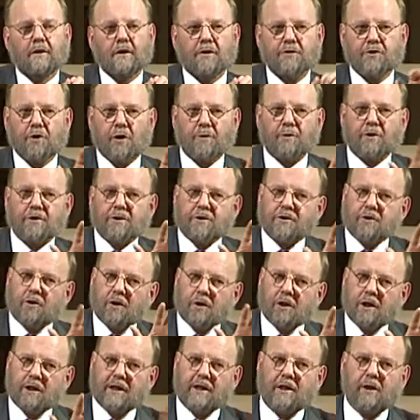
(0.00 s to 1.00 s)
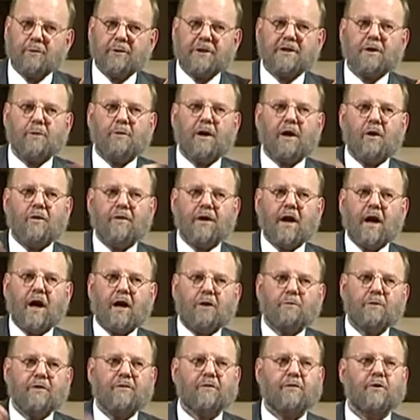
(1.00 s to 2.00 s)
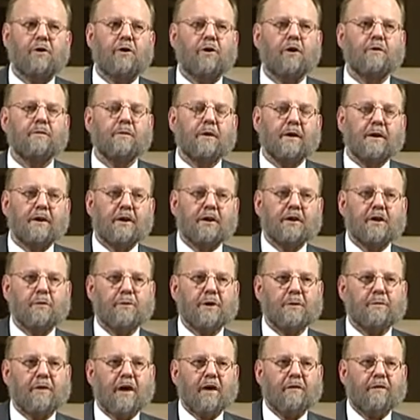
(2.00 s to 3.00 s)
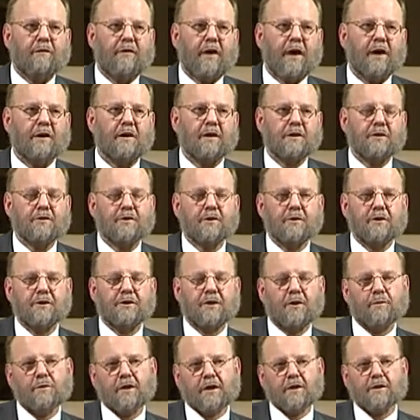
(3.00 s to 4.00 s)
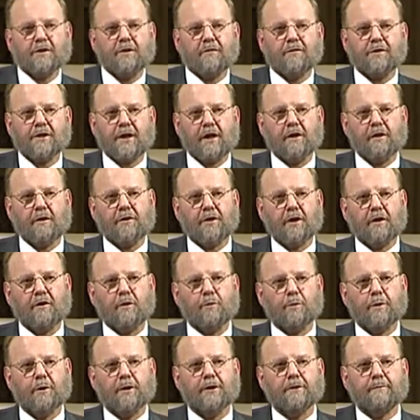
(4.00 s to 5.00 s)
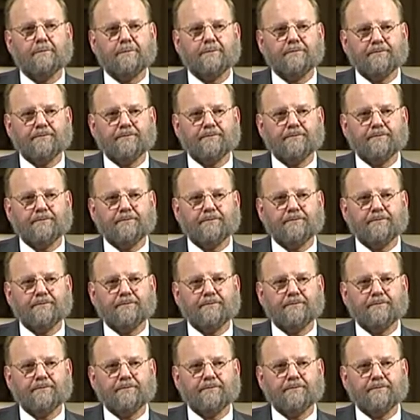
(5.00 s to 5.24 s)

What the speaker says: And so I'm going to talk a little bit about that before coming back finally to the subject of cell therapy.